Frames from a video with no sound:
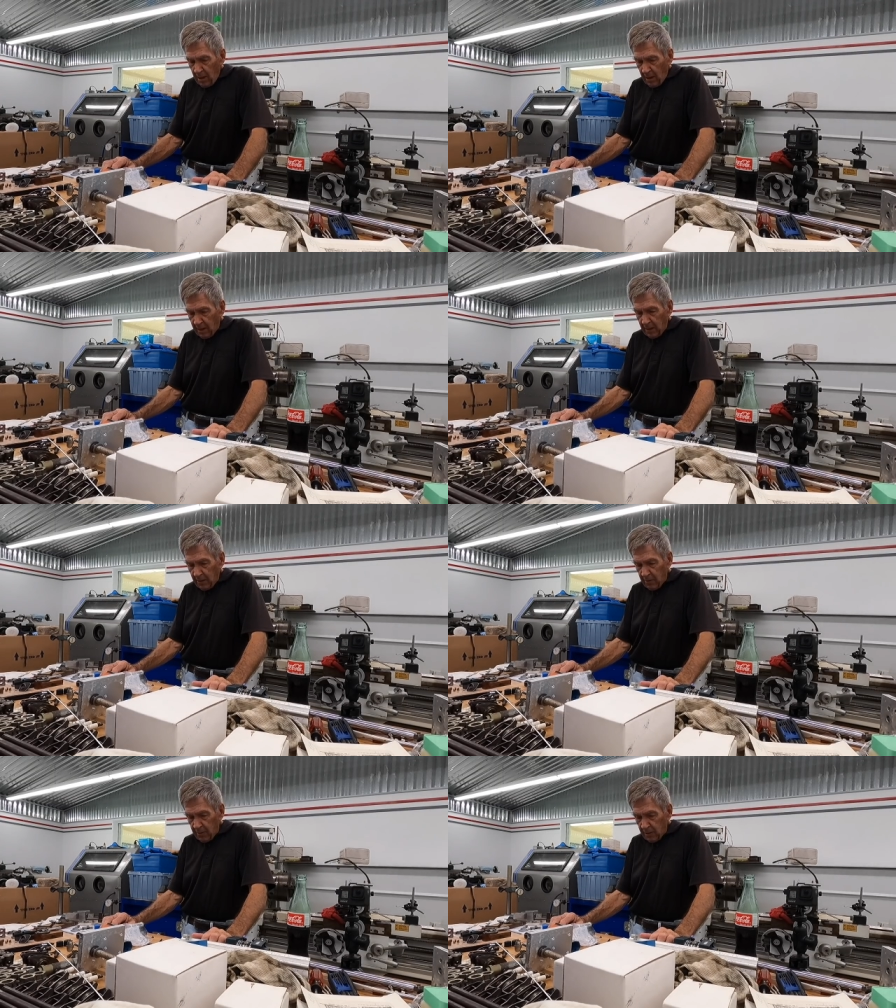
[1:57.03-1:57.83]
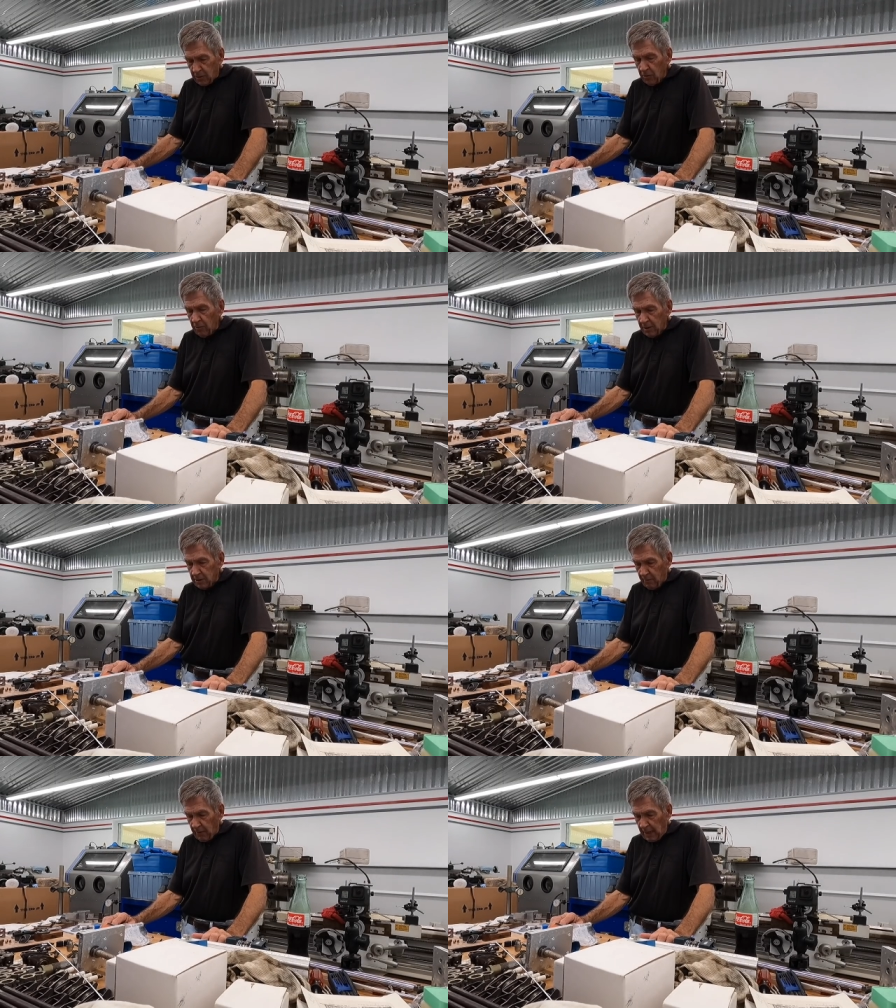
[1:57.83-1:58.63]
I got under the tutelage
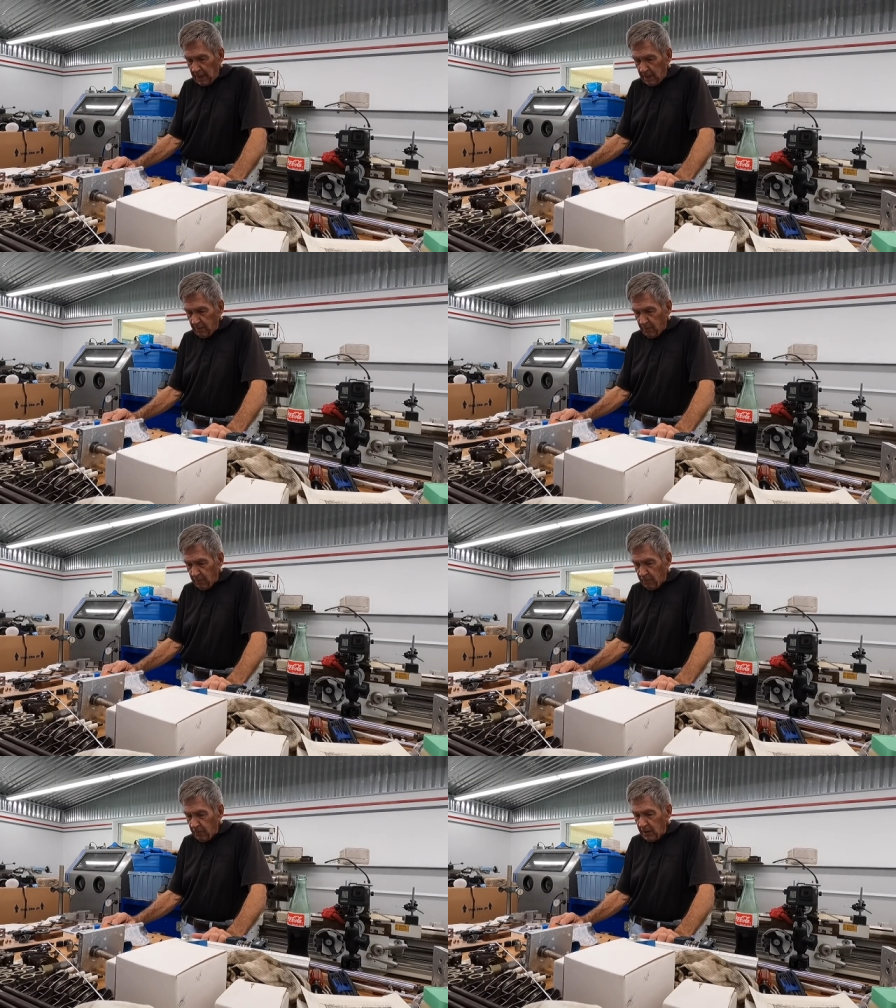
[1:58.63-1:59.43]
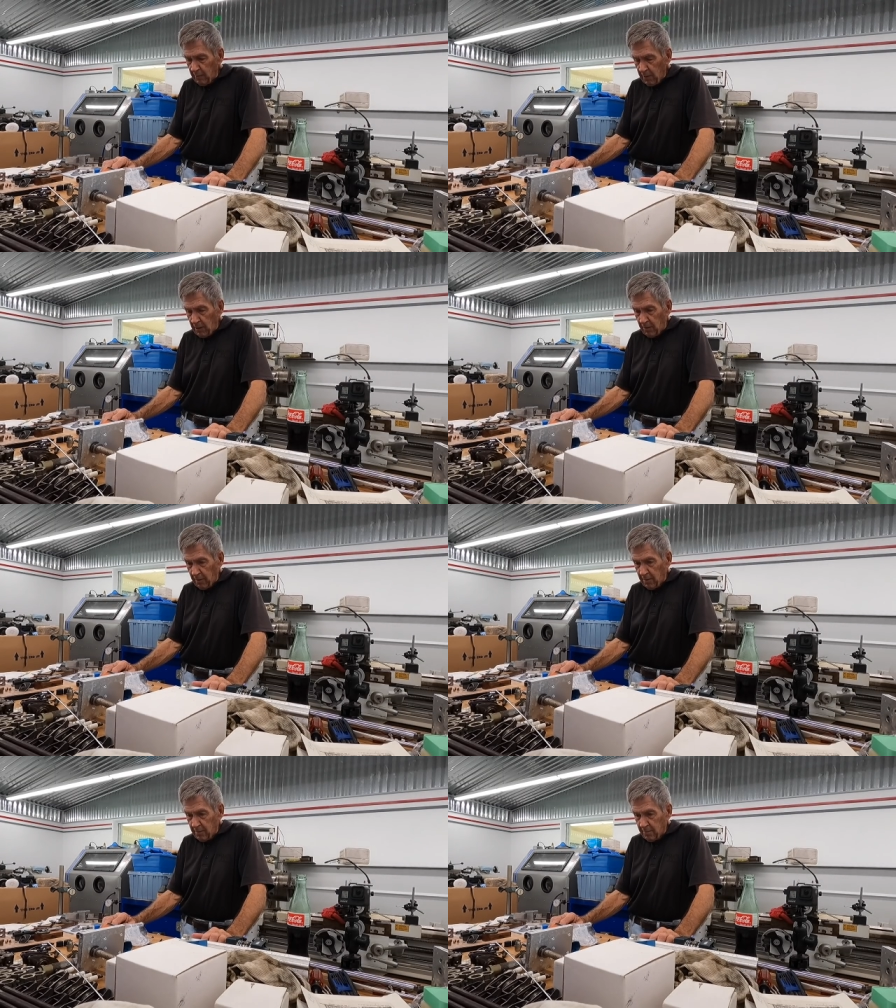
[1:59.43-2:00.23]
of a guy named Fred
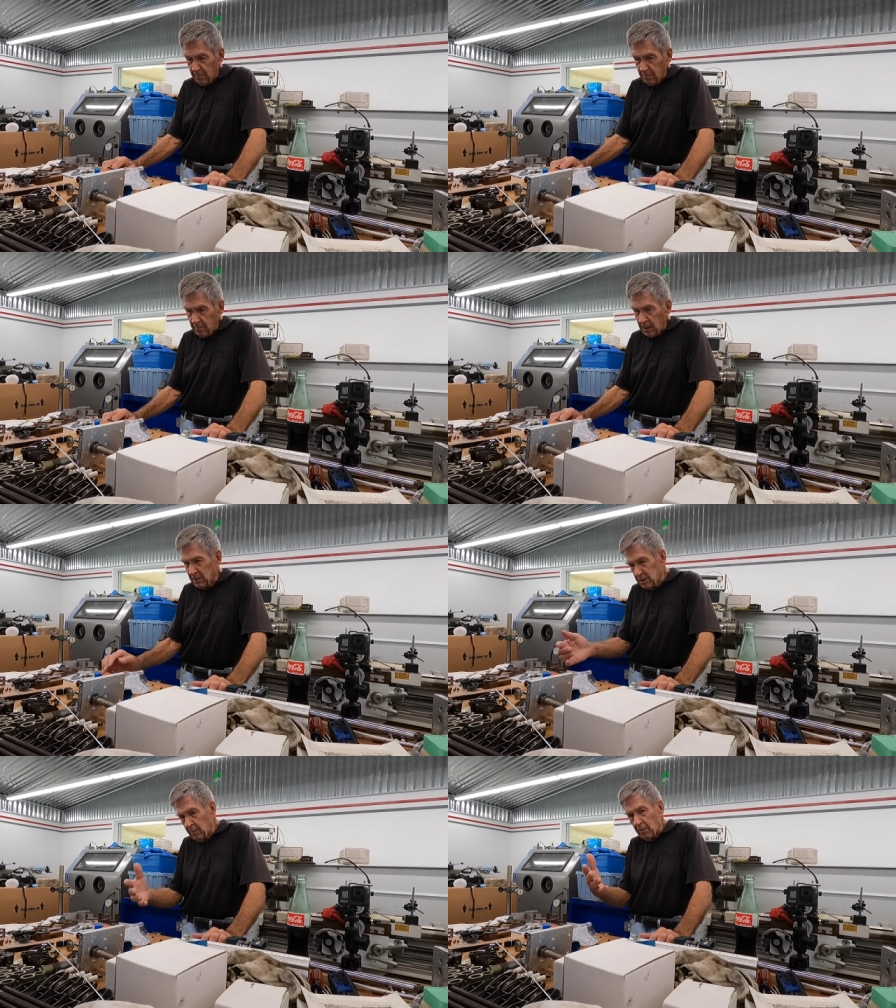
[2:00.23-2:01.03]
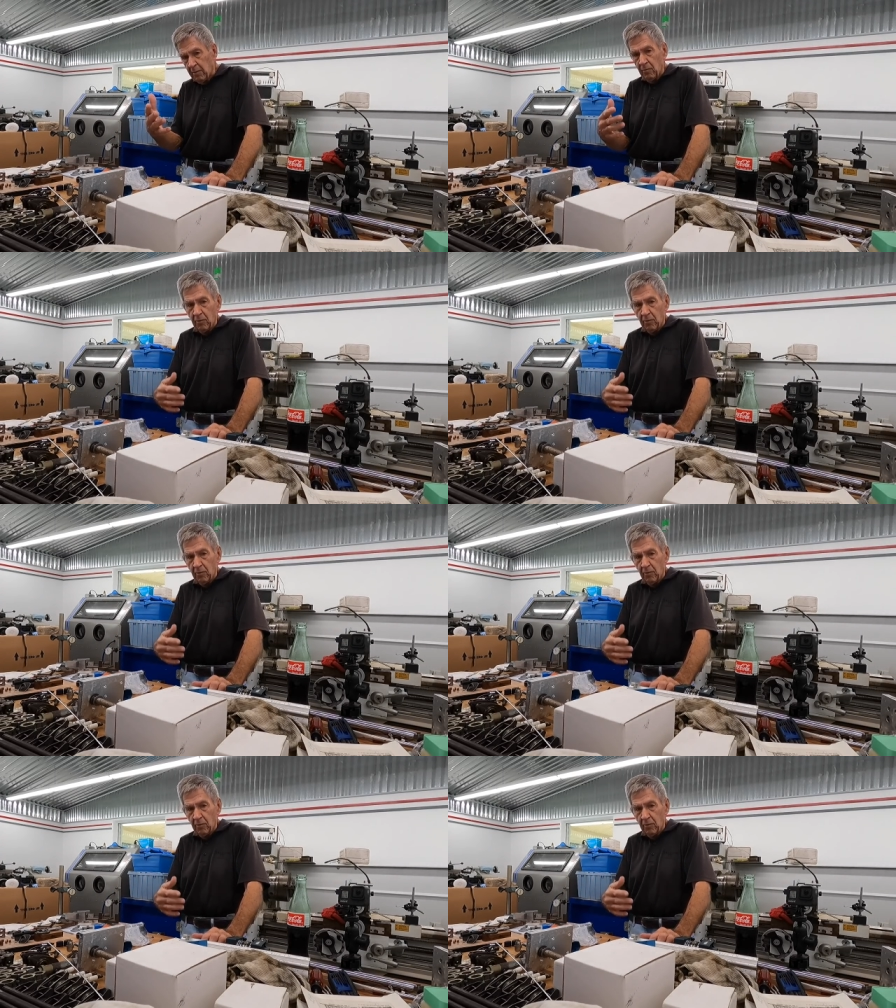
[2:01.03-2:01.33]
Miller. And some on it